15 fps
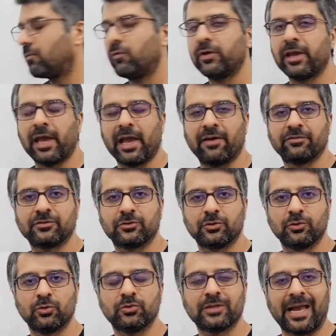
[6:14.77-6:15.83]
we have to
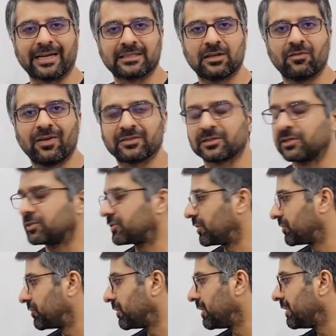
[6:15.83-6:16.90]
use active voice
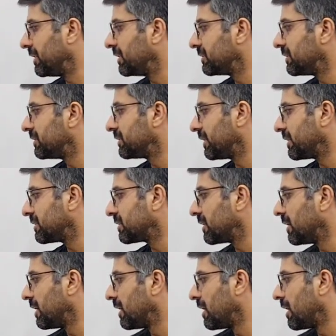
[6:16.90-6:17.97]
construction. In this sentence,
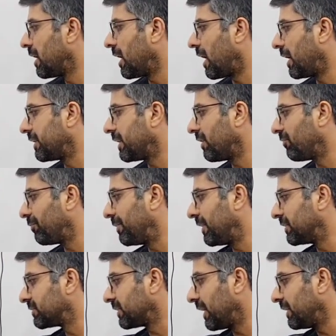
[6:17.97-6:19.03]
I have
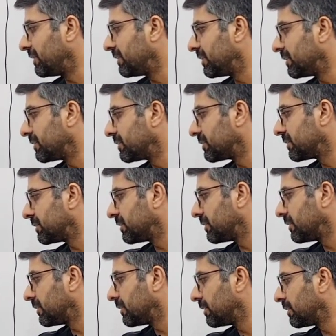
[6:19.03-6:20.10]
placed scientists
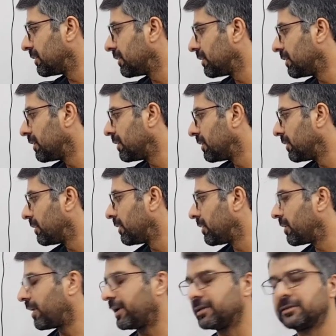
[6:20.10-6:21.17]

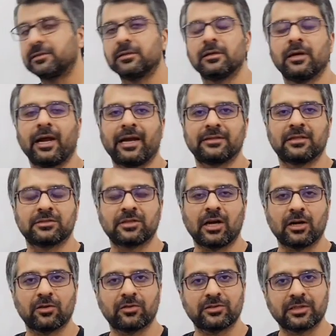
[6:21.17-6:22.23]
right at the
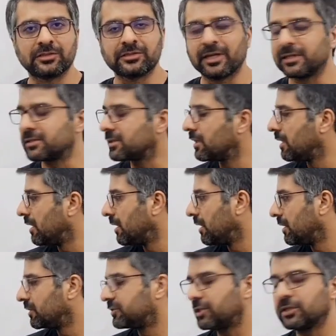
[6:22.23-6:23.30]
start of the sentence
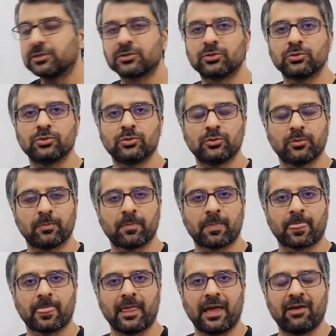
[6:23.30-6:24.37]
just to
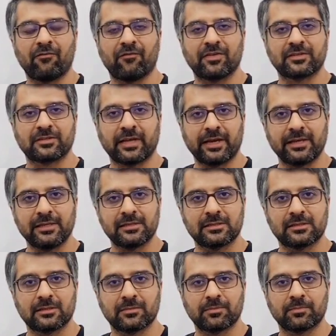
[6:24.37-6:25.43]

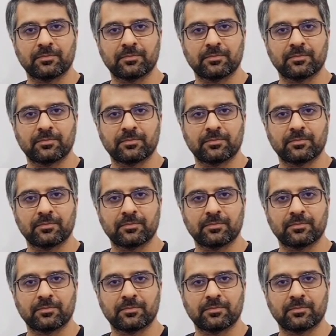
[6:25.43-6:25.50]
emphasize